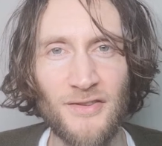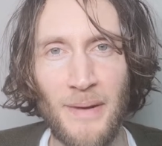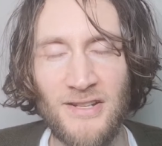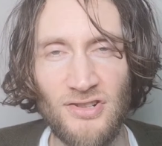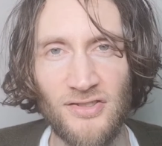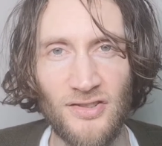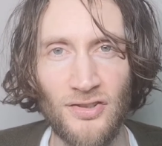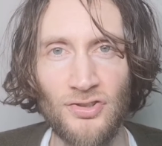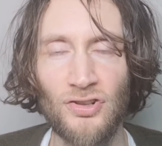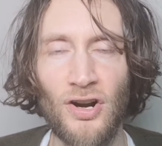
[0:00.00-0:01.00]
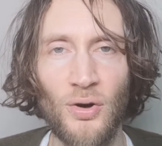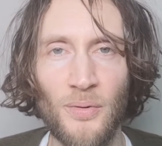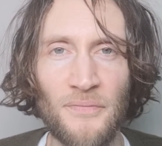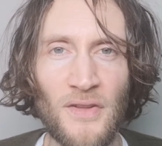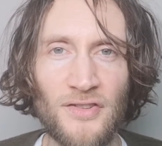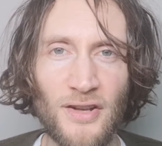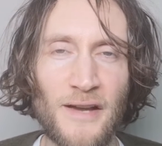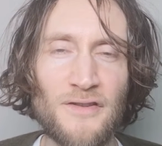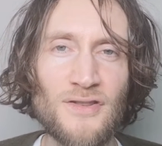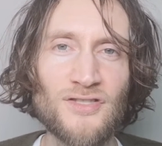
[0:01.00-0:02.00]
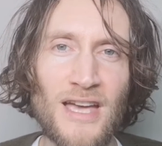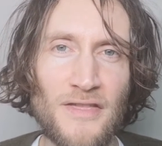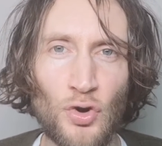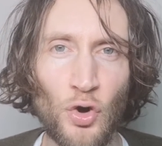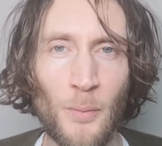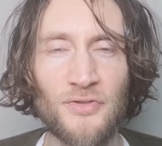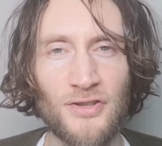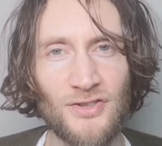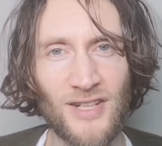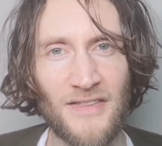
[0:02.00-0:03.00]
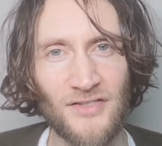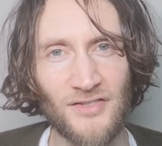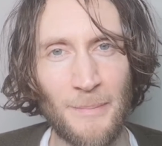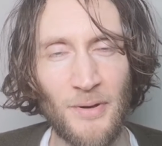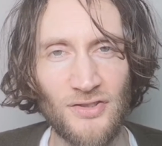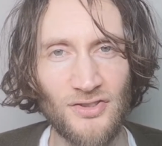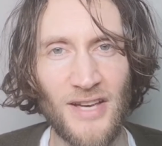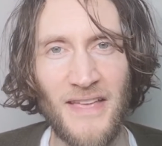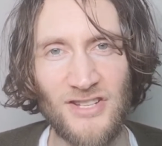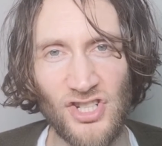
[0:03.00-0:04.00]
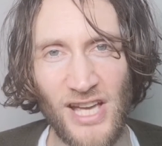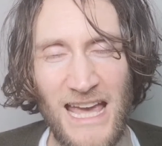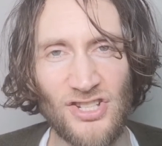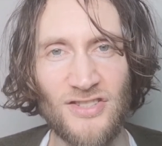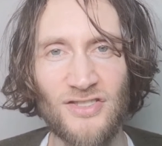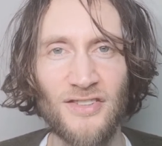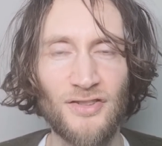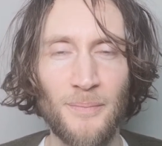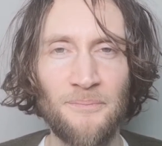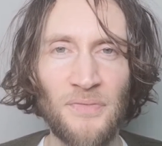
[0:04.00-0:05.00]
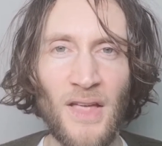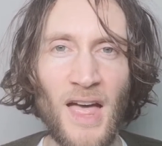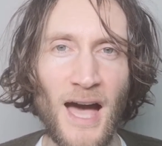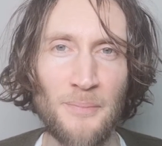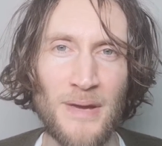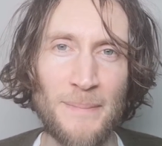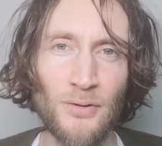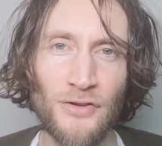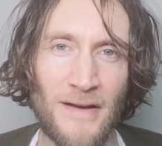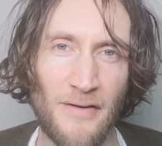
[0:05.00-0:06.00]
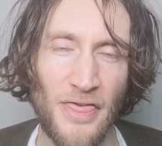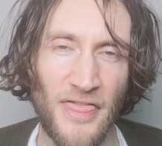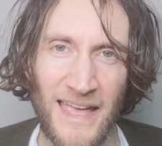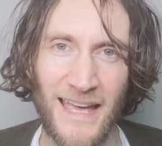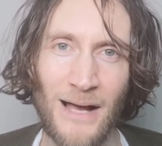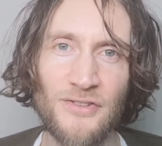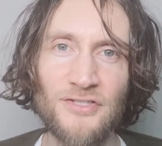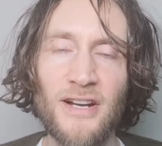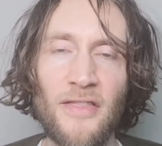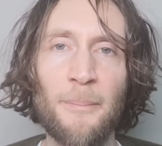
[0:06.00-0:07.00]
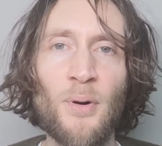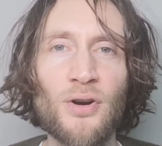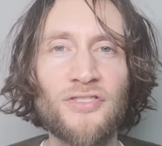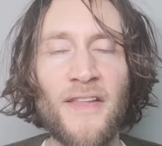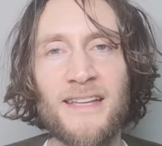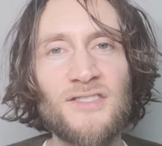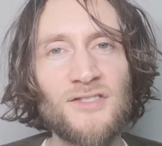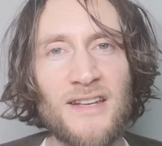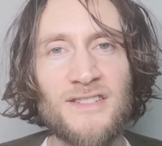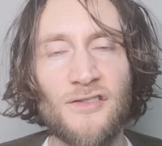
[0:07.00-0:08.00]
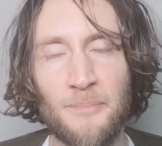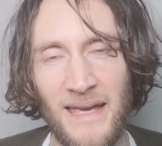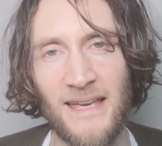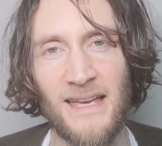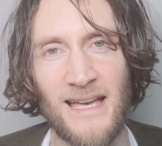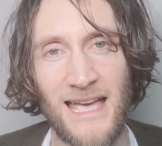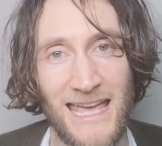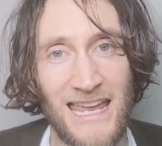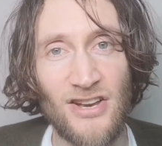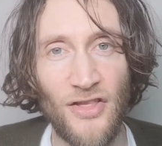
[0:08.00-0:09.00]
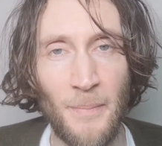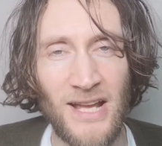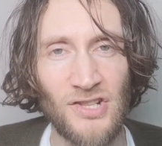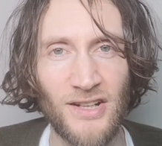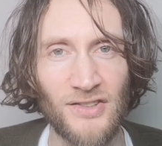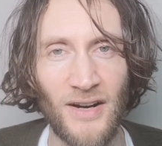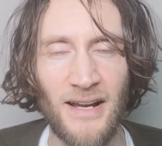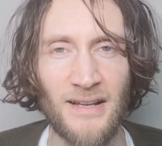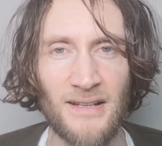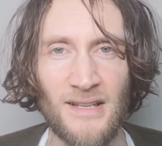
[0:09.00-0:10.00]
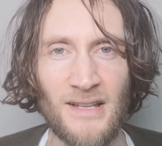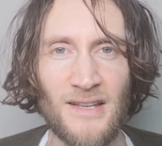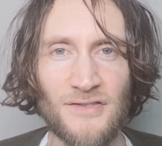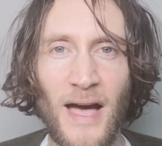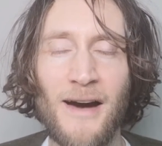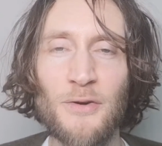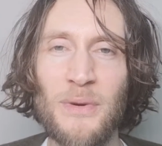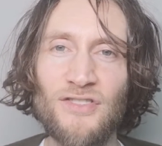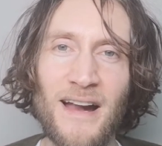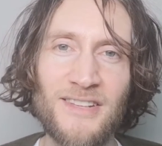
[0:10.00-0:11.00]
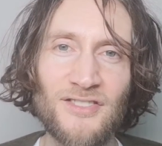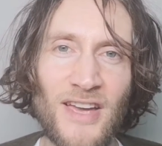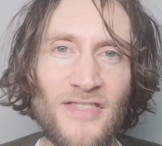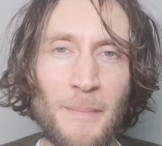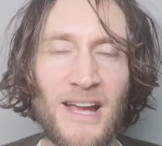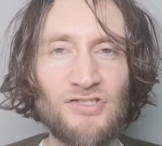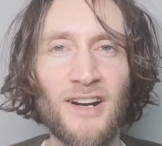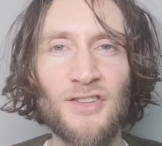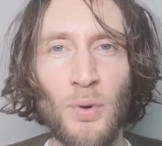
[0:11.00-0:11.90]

The Matrix is control. So if you set the norms and you set the syllabus, you set the education system, and people never think outside of the box, they could said to be in the Matrix, right? So how do we transcend the Matrix?